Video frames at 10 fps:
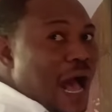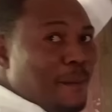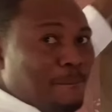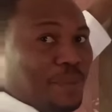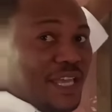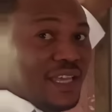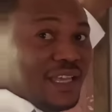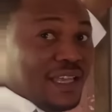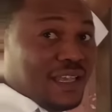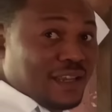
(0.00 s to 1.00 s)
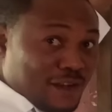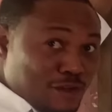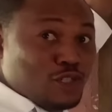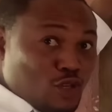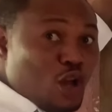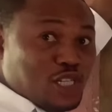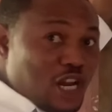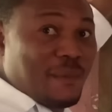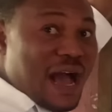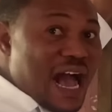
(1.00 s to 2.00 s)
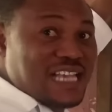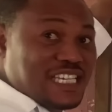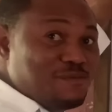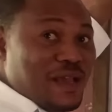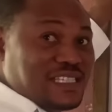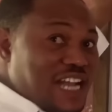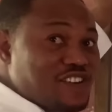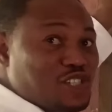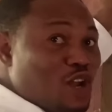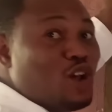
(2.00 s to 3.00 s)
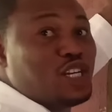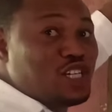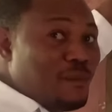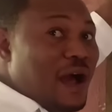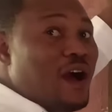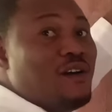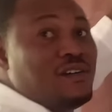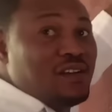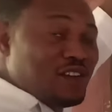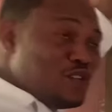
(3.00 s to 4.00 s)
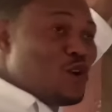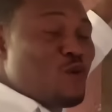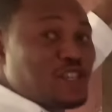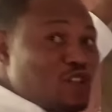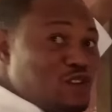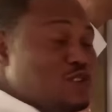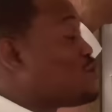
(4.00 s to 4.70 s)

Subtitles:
and B. The normal acid-based titration or the normal, question you used